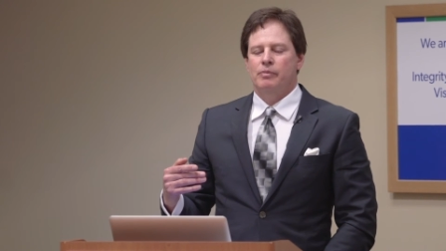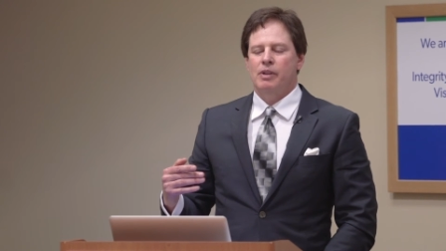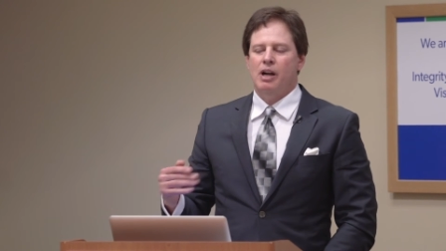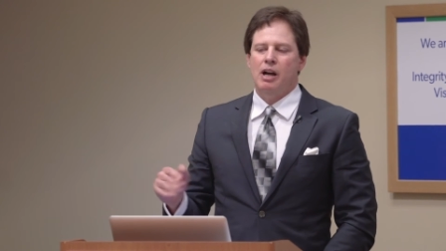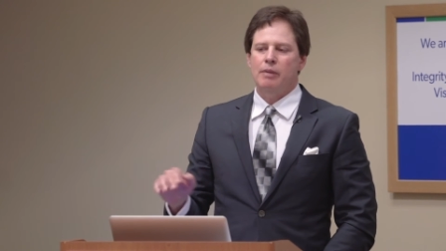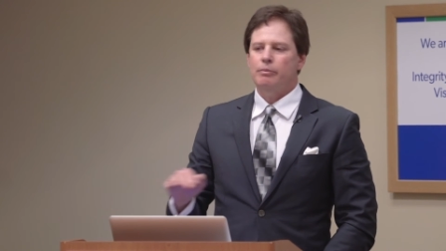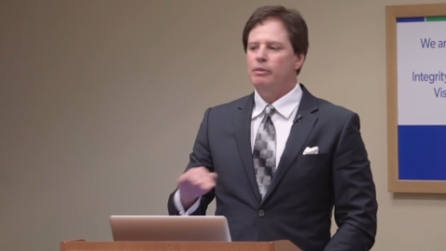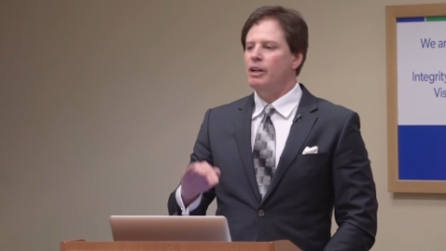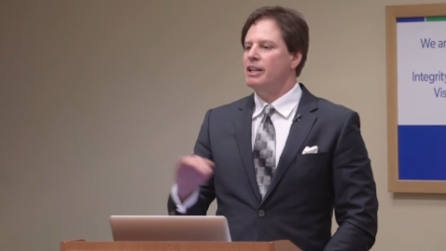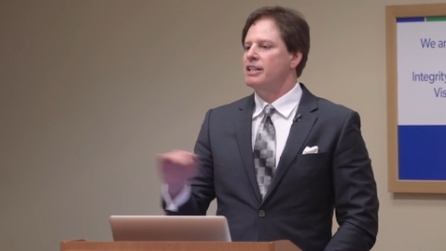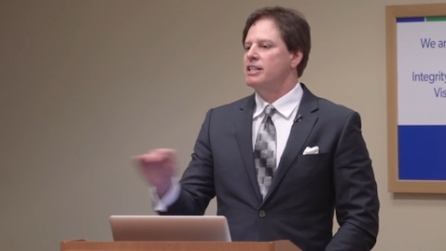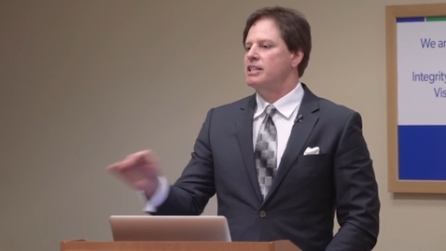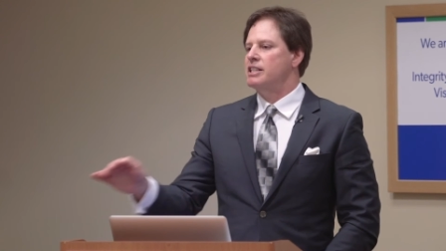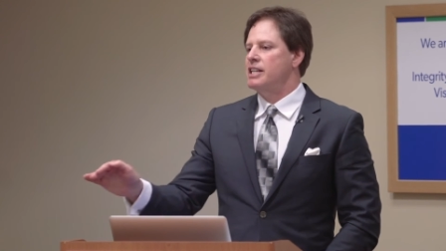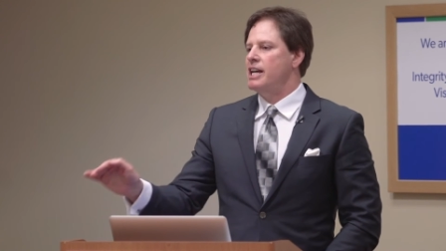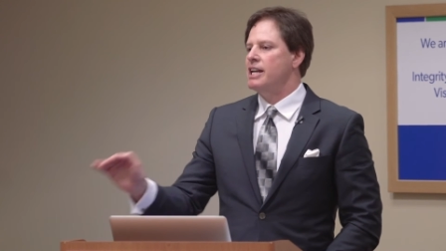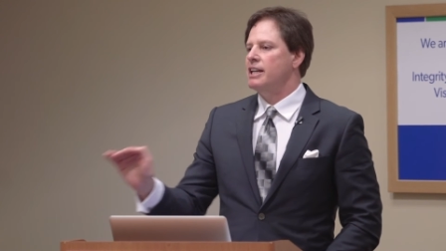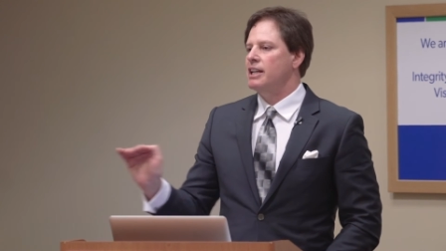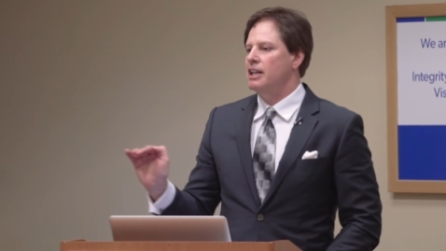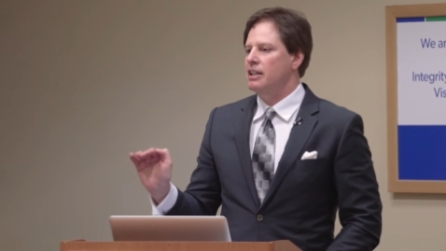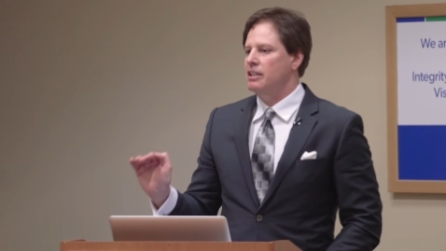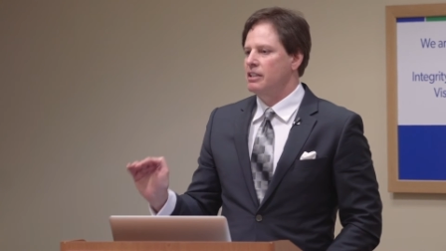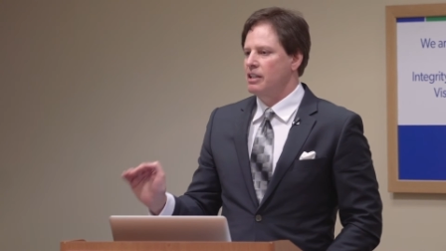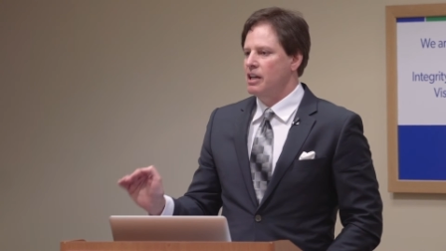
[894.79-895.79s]
Now, I'm not
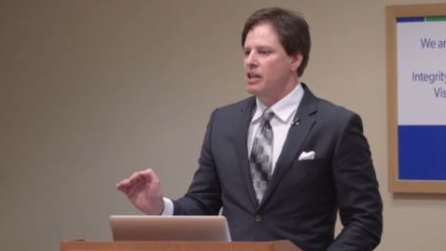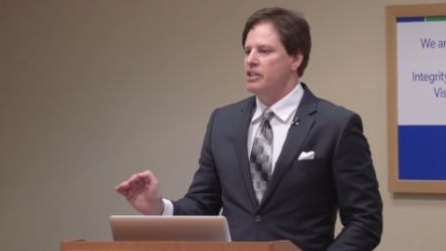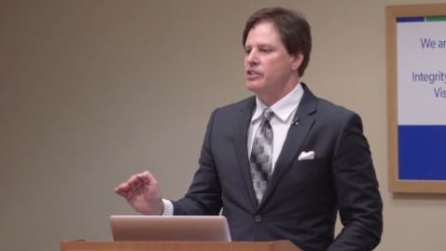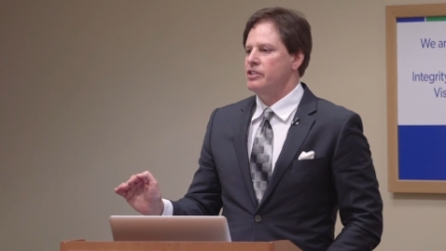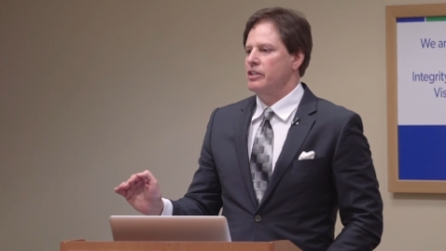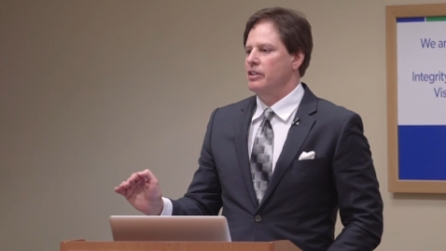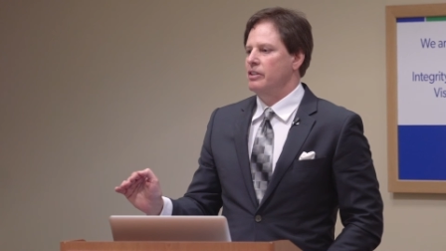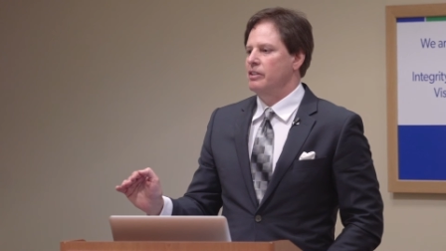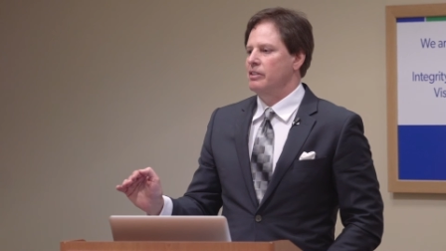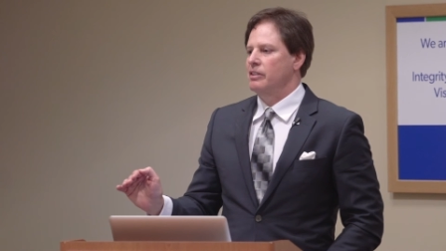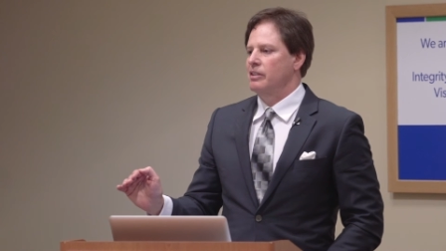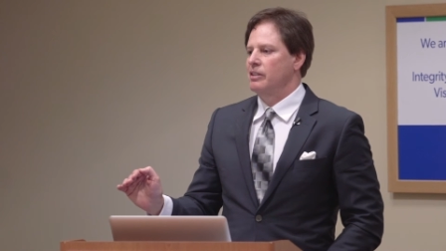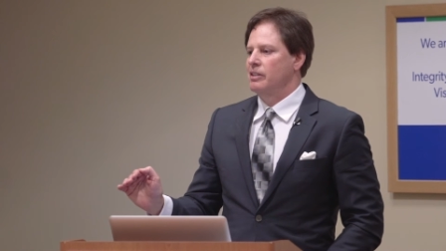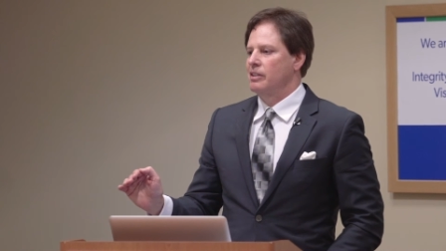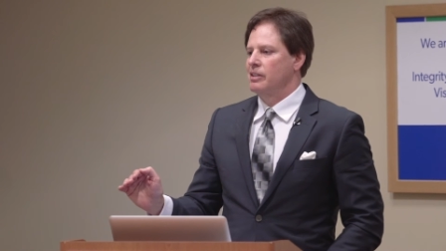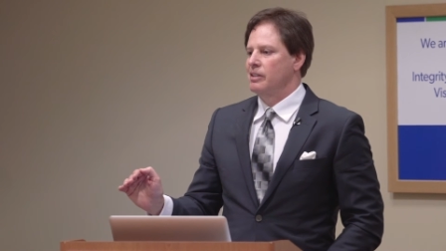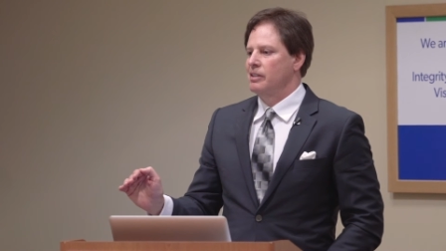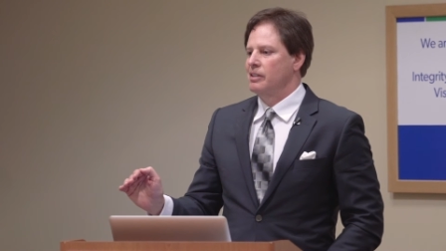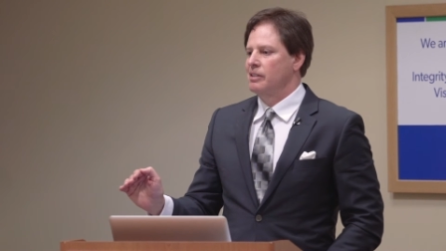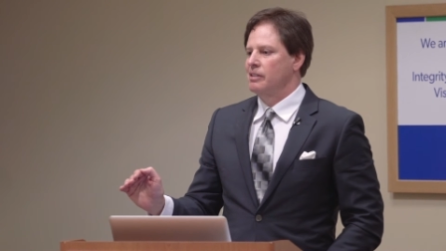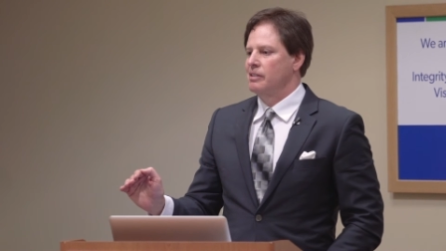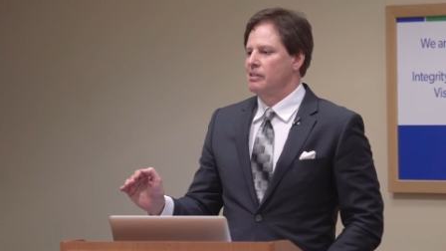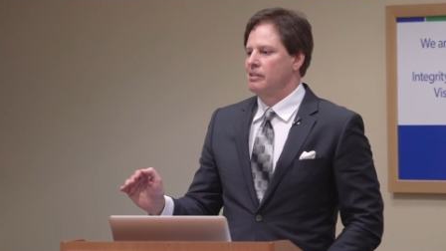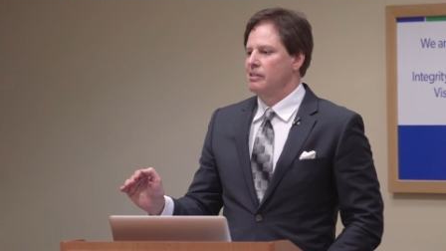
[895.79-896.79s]
saying it doesn't.
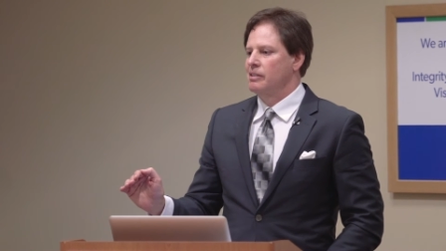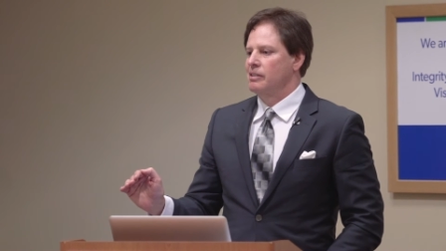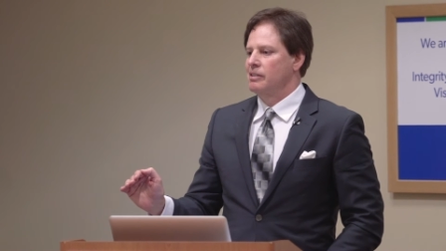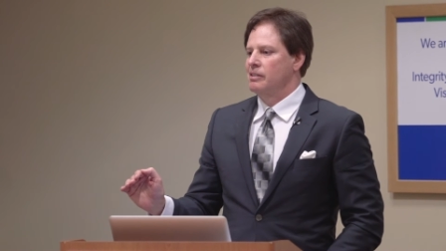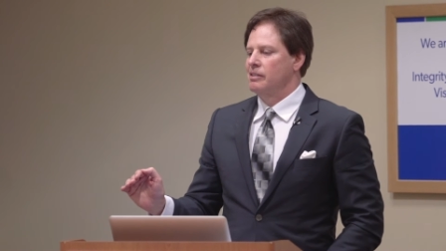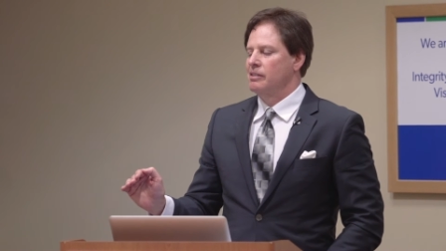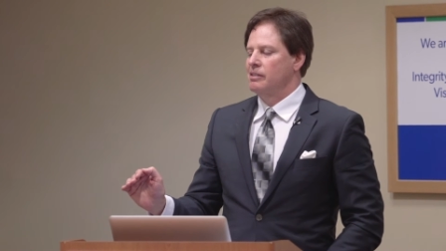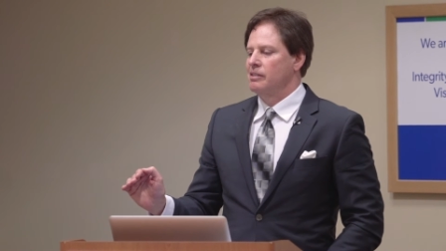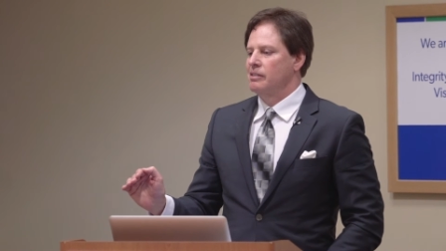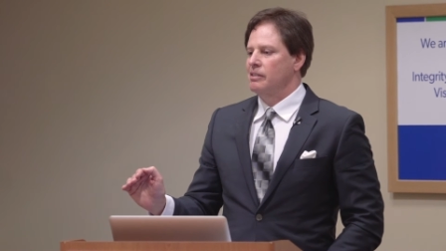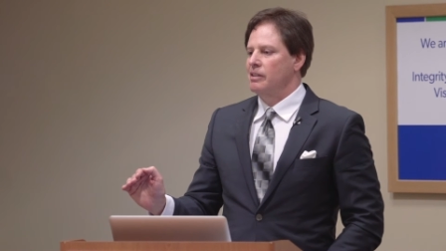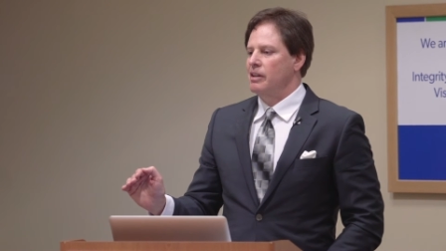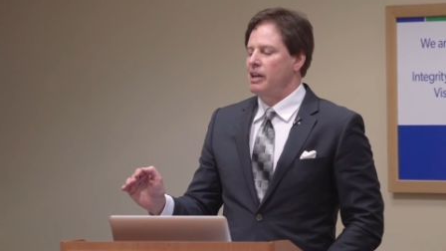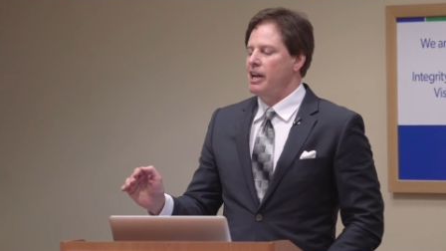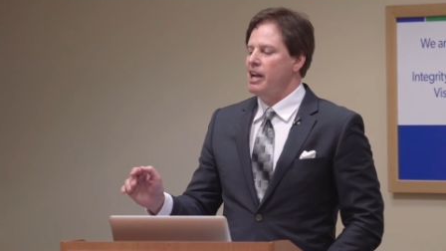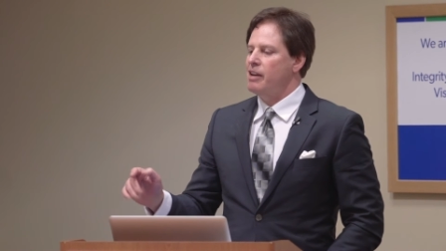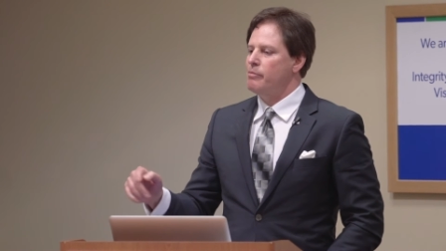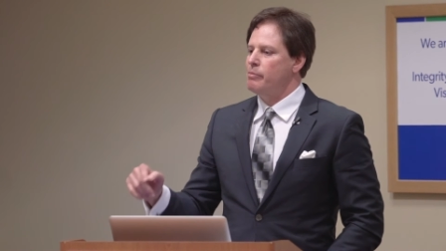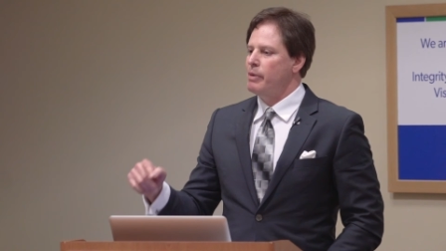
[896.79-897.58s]
I